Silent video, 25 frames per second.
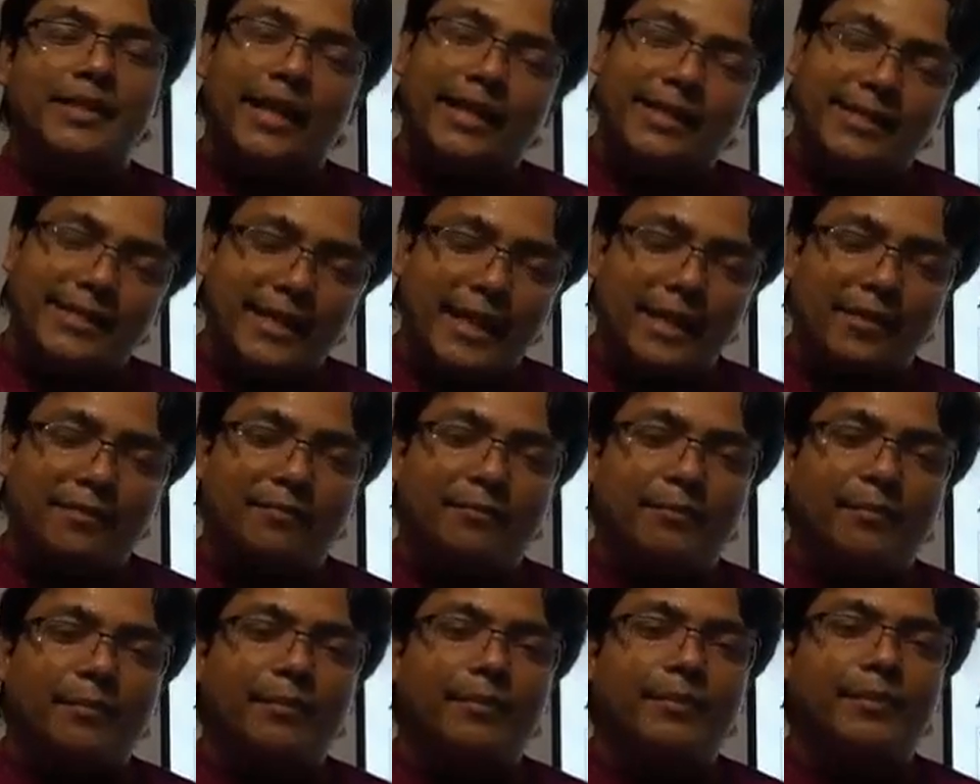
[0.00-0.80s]
stay
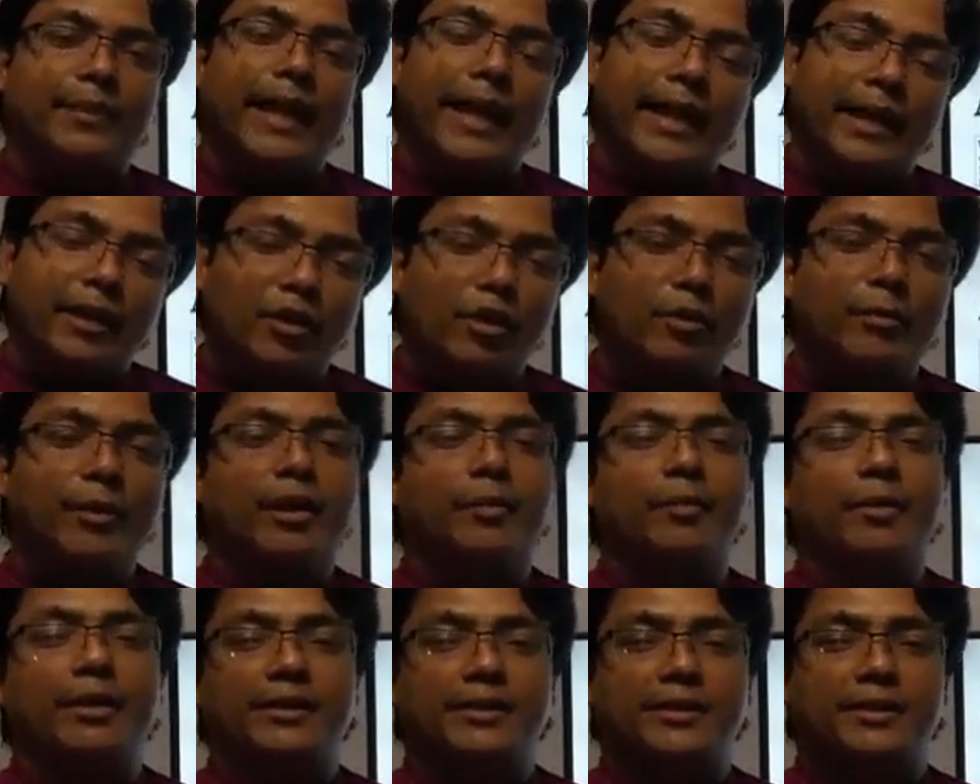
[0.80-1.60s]
safe.
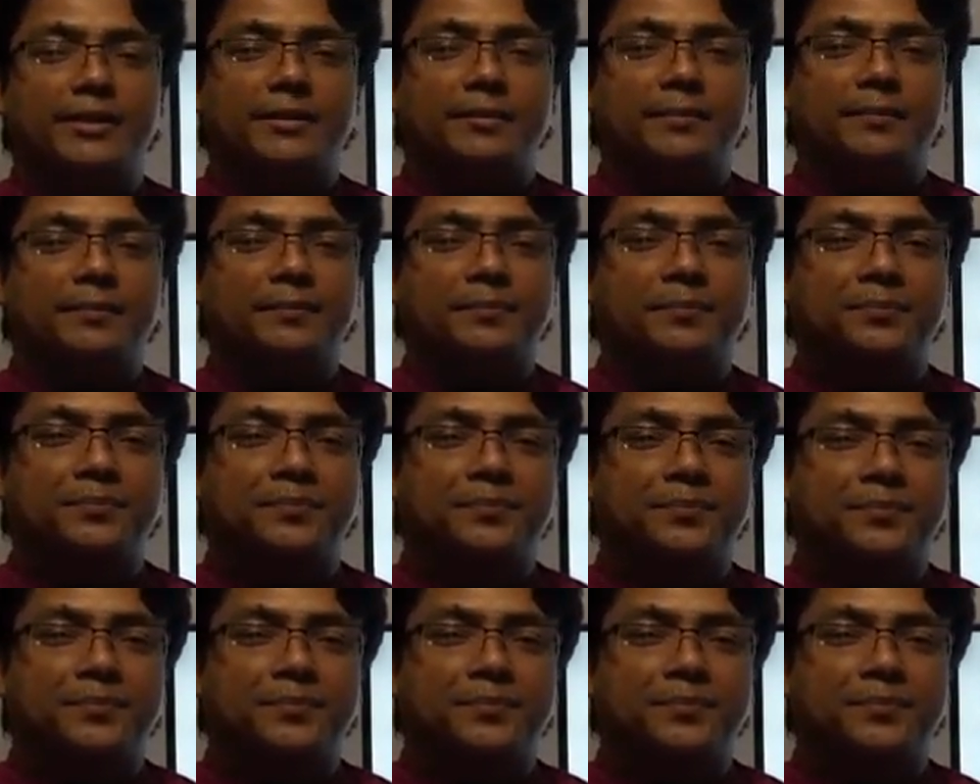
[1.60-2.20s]
Thank you very much.